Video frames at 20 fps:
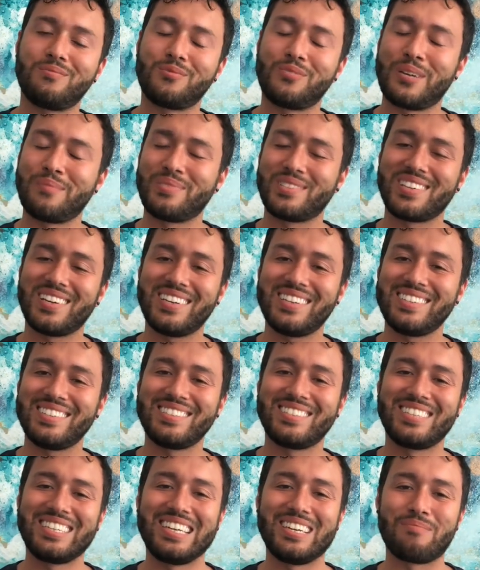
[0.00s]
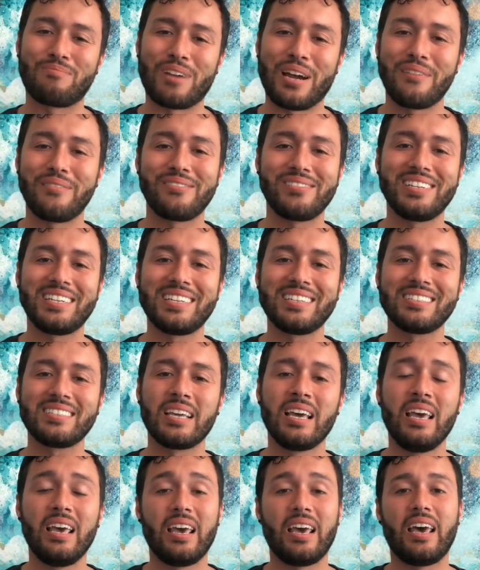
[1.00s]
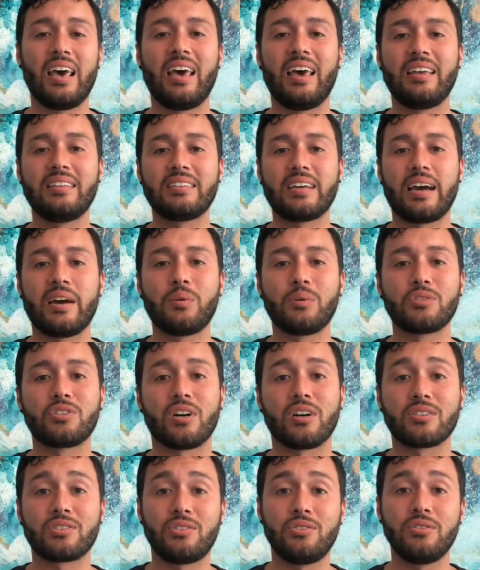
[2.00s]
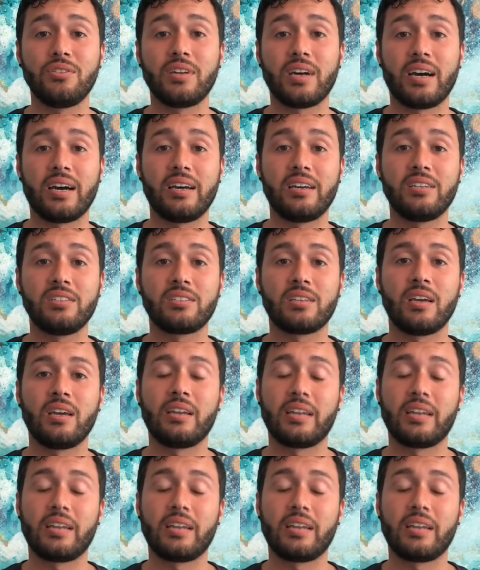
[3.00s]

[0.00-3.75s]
website to get private readings, and I will talk to you guys